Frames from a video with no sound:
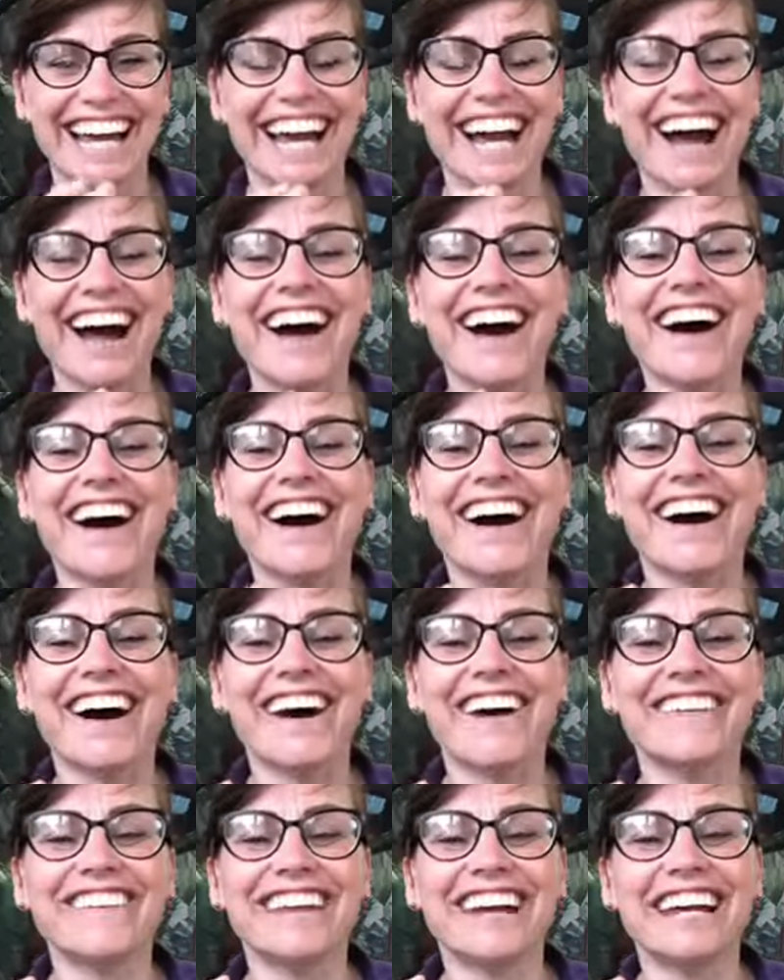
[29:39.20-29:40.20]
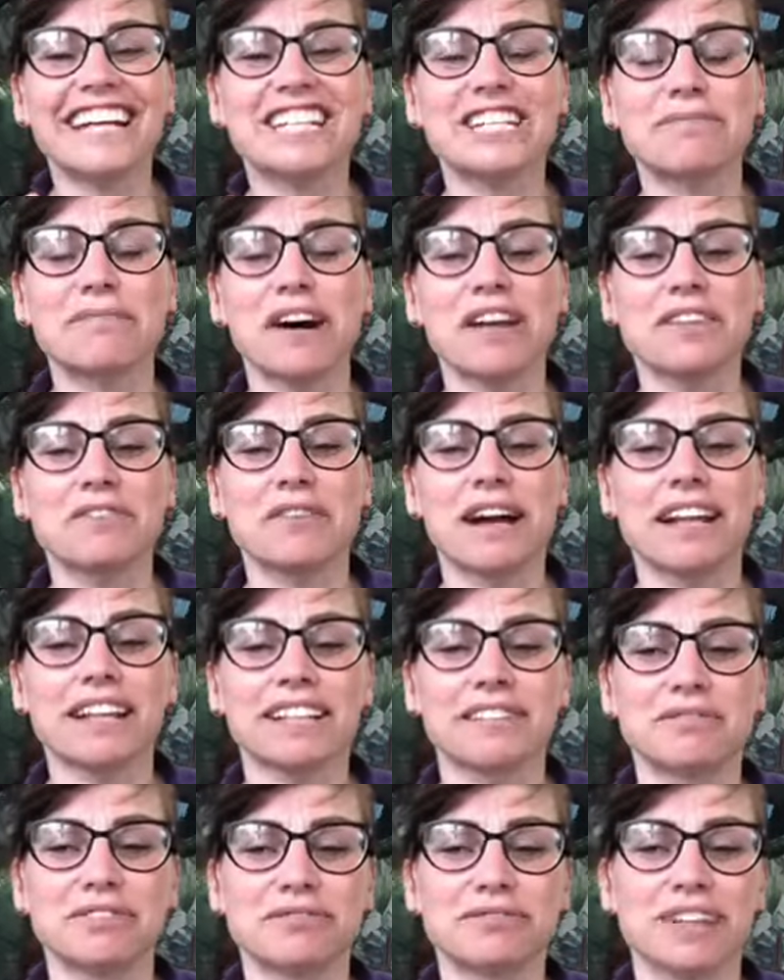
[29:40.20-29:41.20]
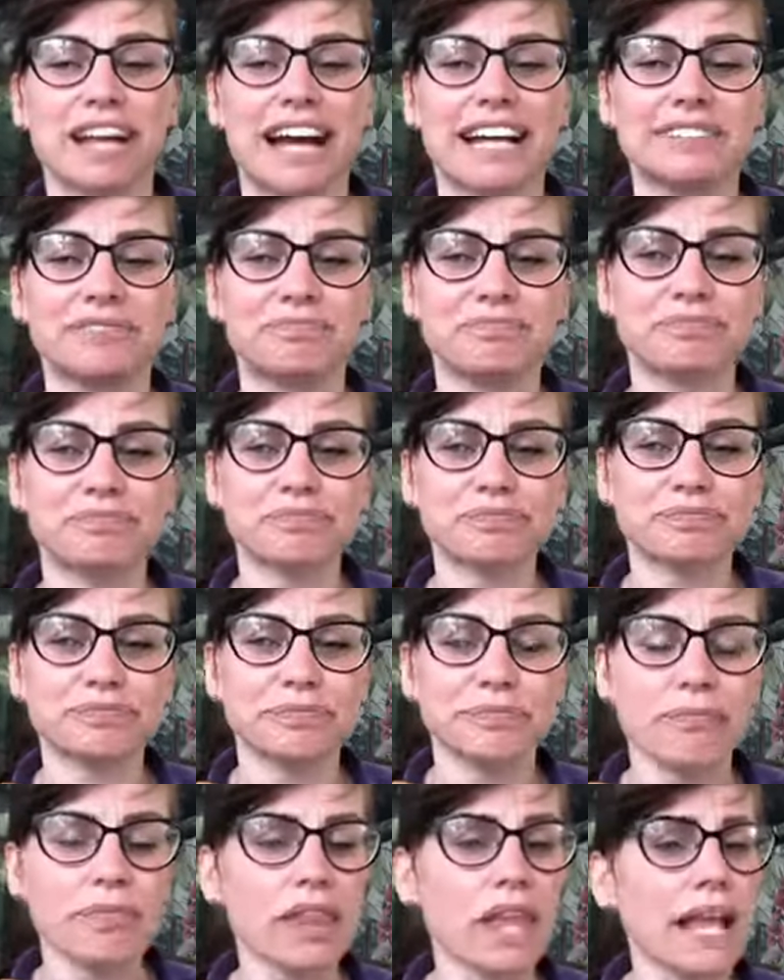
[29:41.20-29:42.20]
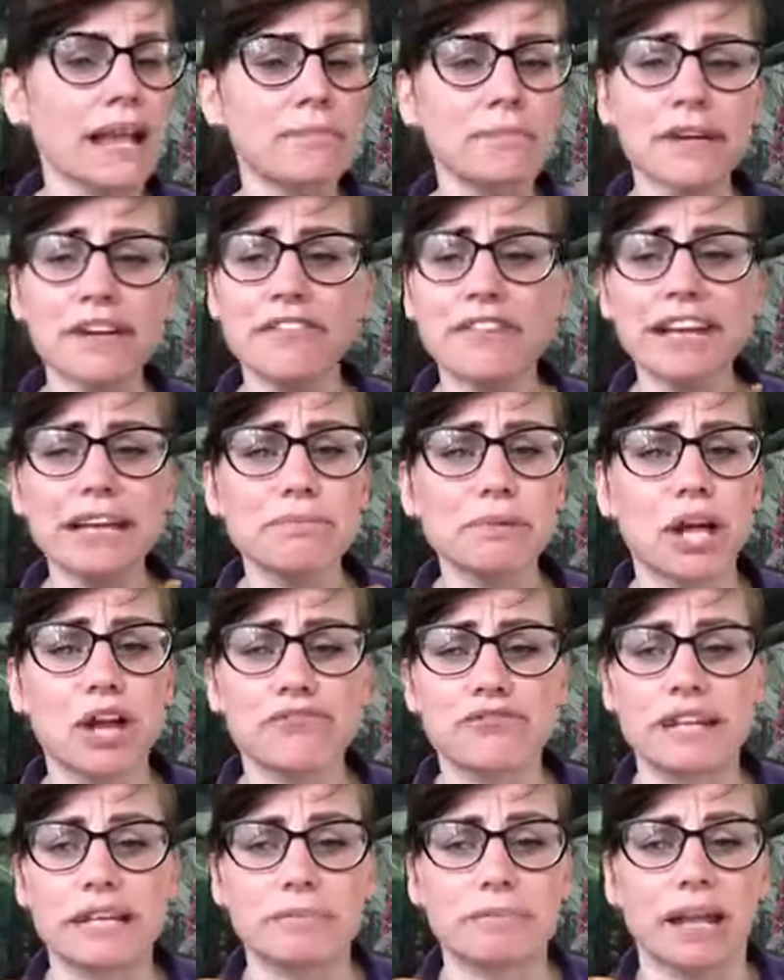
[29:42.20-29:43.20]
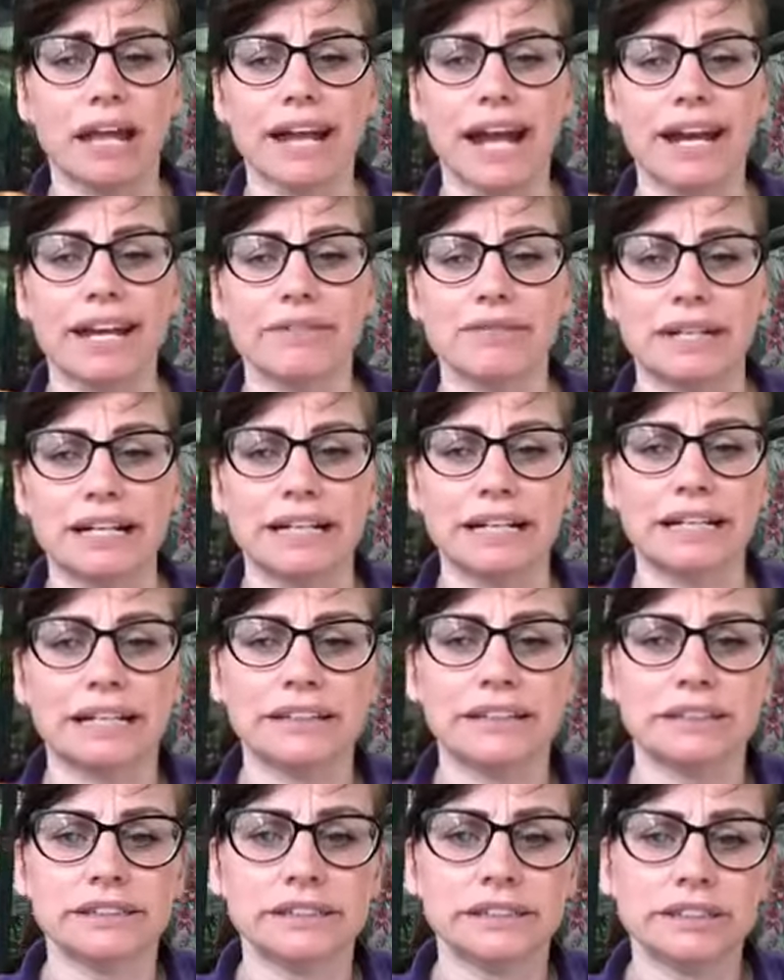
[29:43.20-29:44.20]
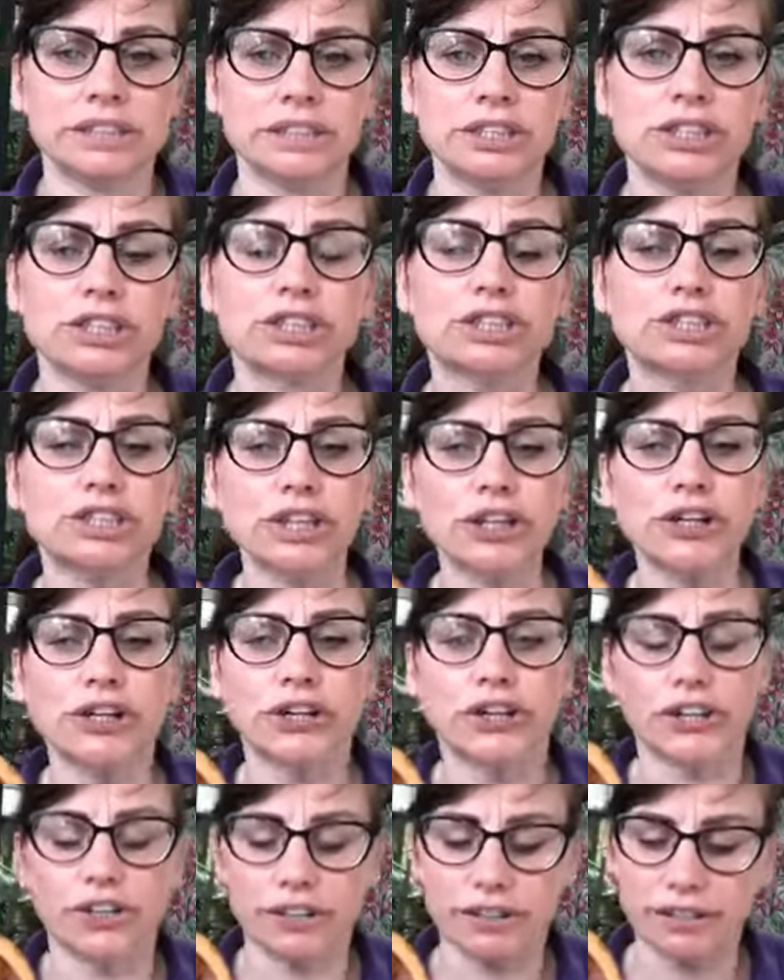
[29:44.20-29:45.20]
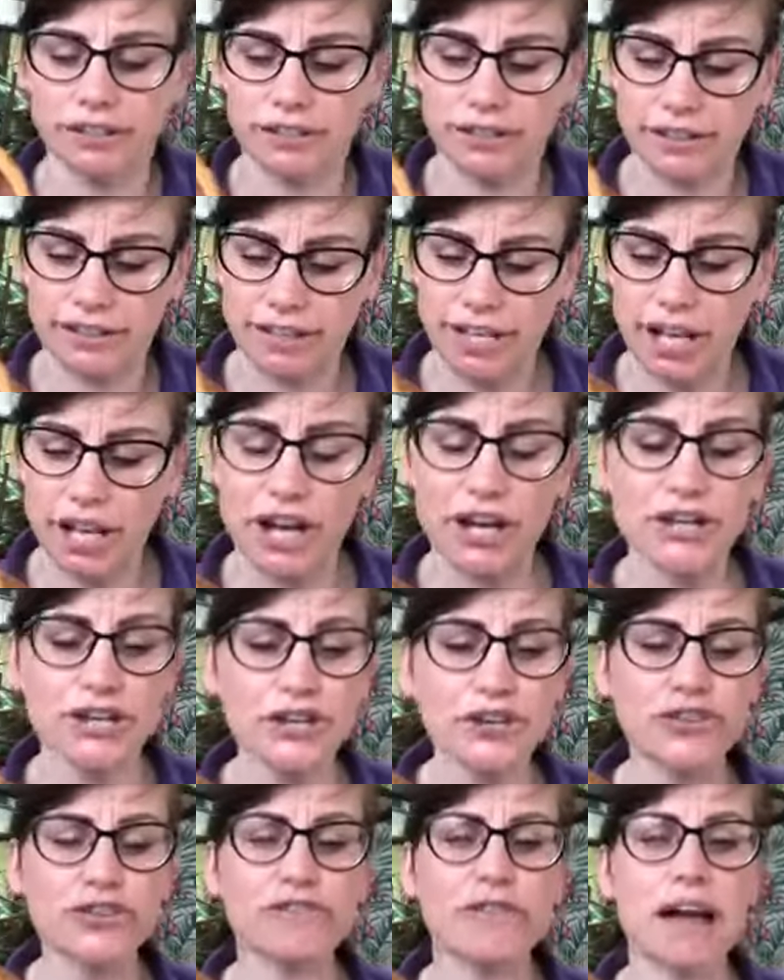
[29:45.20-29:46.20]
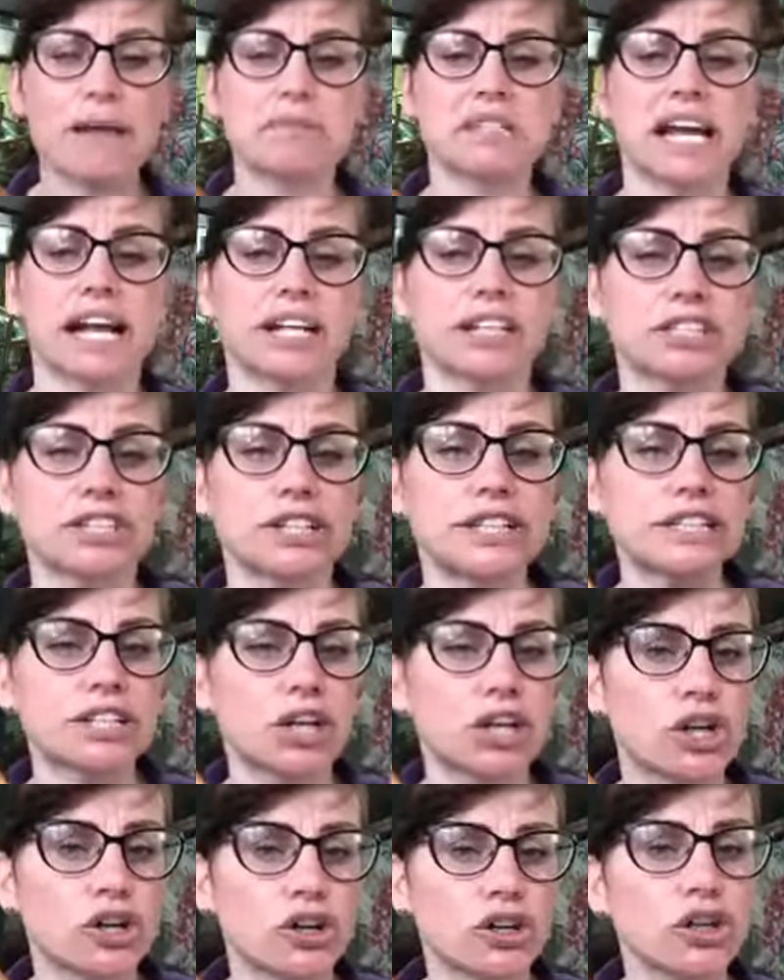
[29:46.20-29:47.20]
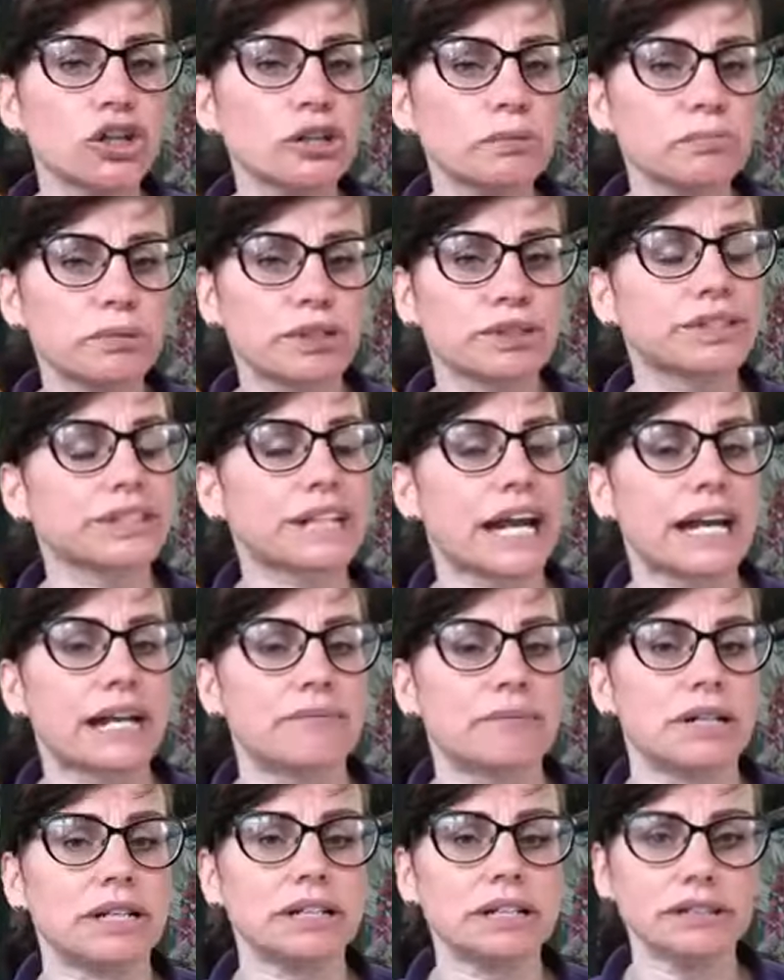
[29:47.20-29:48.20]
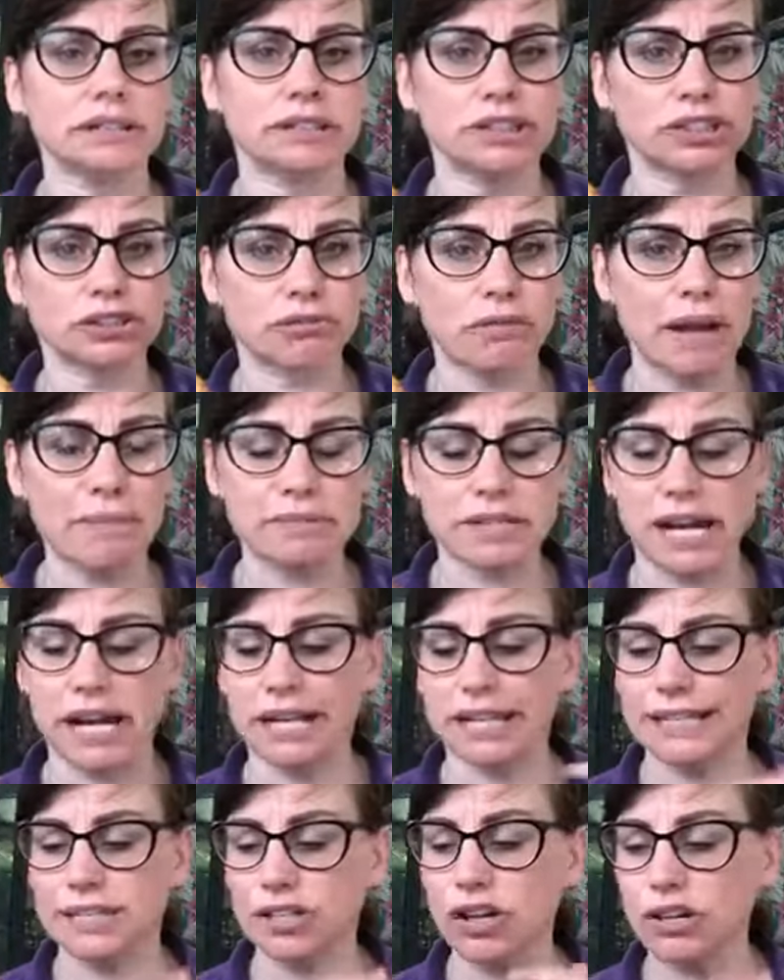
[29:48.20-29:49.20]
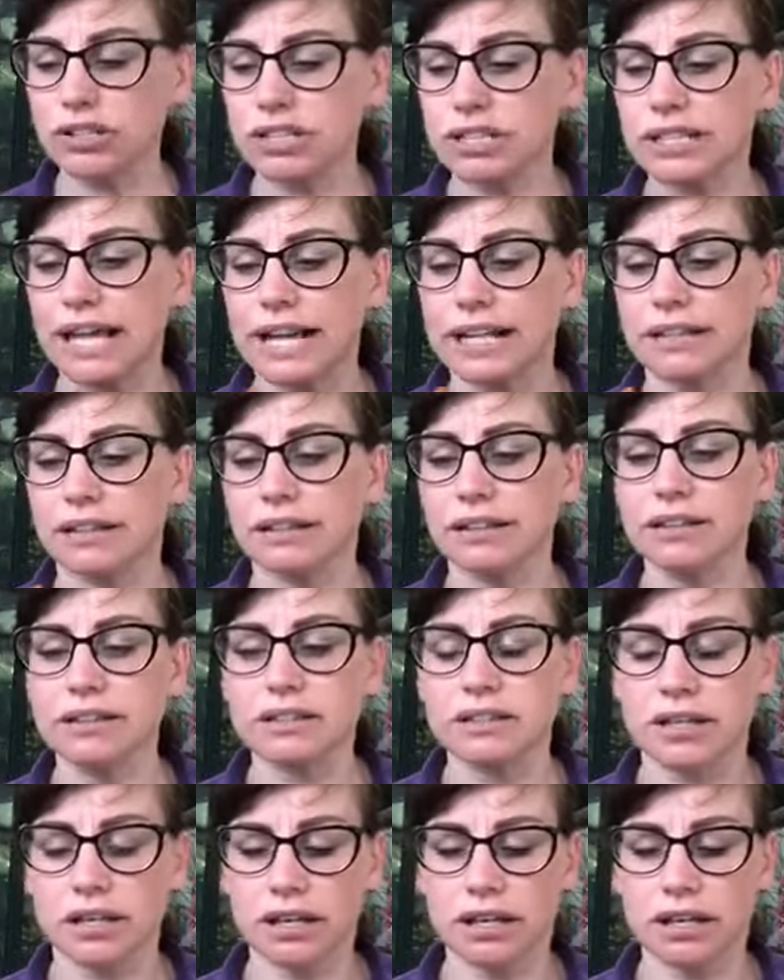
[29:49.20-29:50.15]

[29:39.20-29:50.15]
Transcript: oh Rach, you're more than welcome, lovely. Be available on replay anywhere. So another reptile, so it's a cold-blooded animal, so reptile, it's got scales.